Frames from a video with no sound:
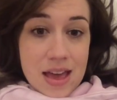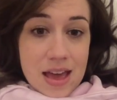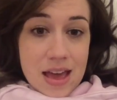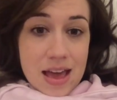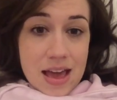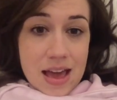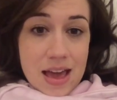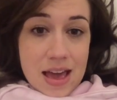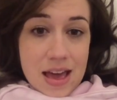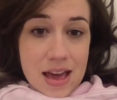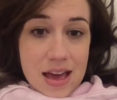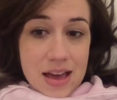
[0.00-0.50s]

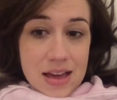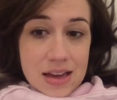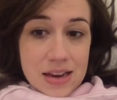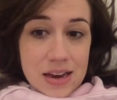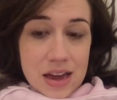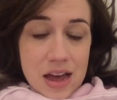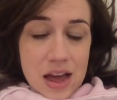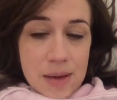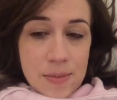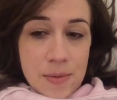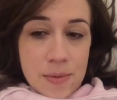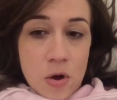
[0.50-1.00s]
And
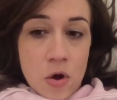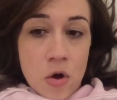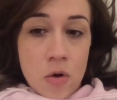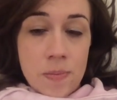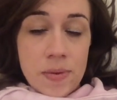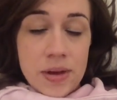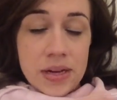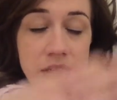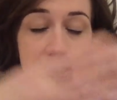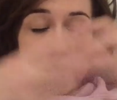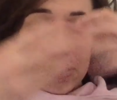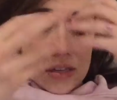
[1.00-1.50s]
I'm
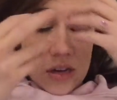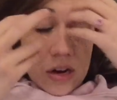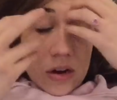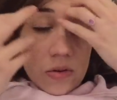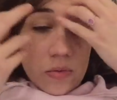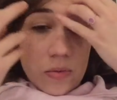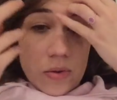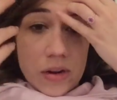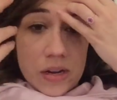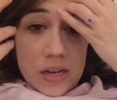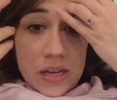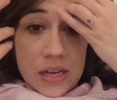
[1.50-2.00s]
hoping to start
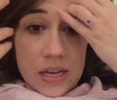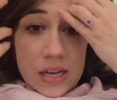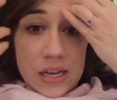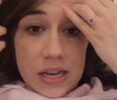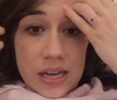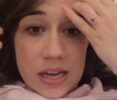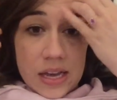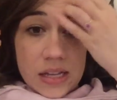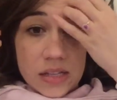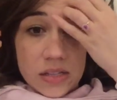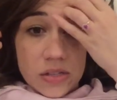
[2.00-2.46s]
working again